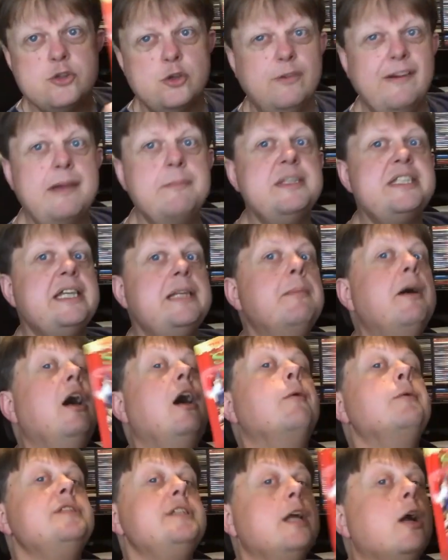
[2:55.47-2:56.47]
Saw that in the
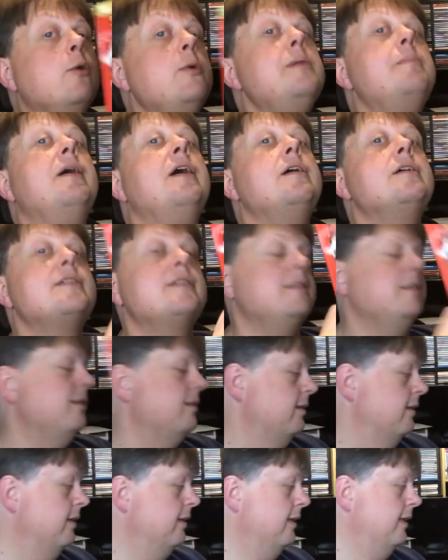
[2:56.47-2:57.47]
cinema, I was the only
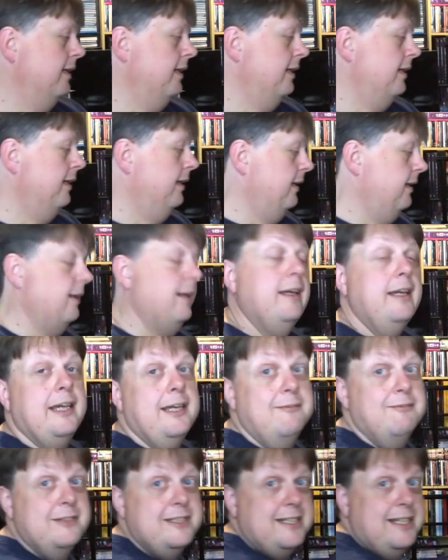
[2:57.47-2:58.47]
person
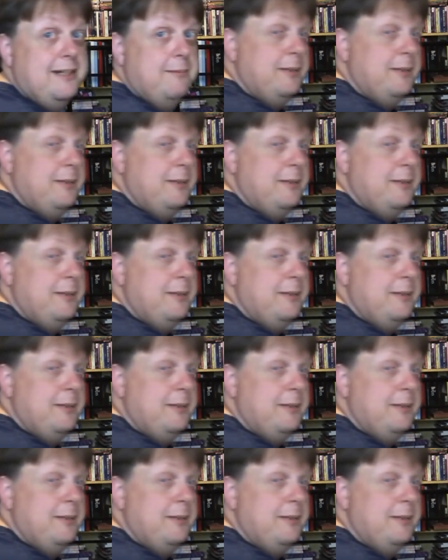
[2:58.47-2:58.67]
in the